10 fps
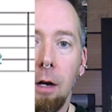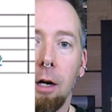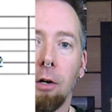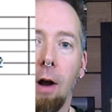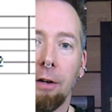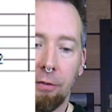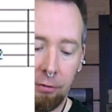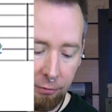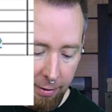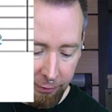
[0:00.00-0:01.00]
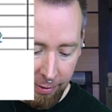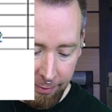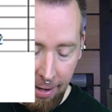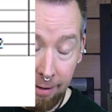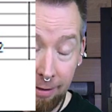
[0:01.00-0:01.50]
across the strings like
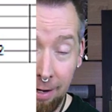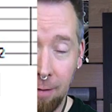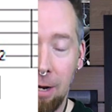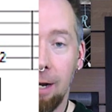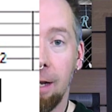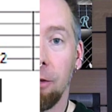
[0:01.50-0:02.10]
that. And again, I'm not going